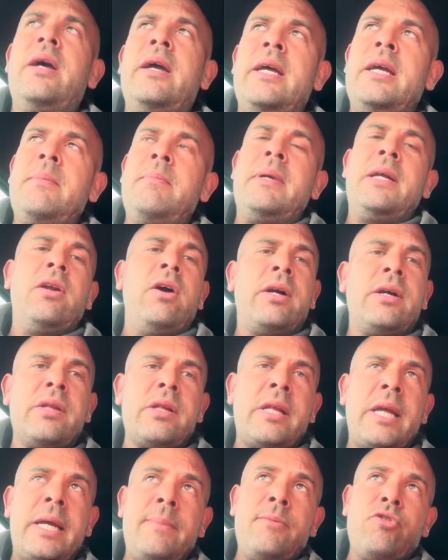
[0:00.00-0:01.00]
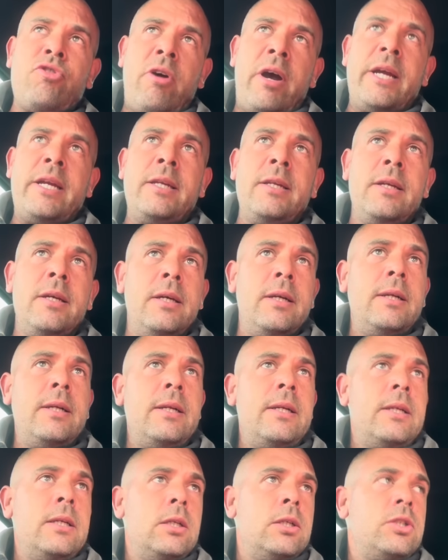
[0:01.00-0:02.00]
hit me like a steam train.
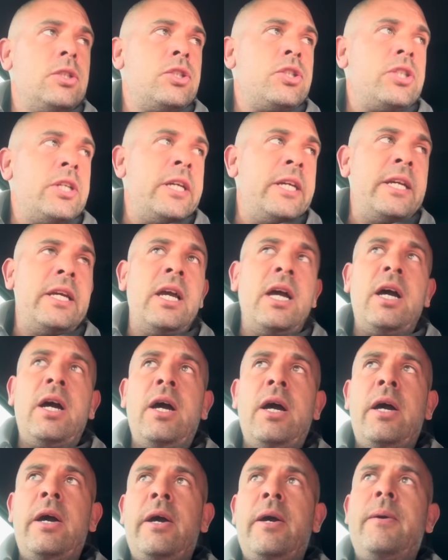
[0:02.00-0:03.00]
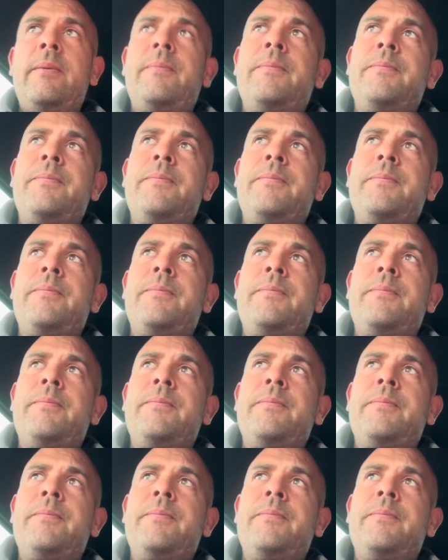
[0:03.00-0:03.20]
She was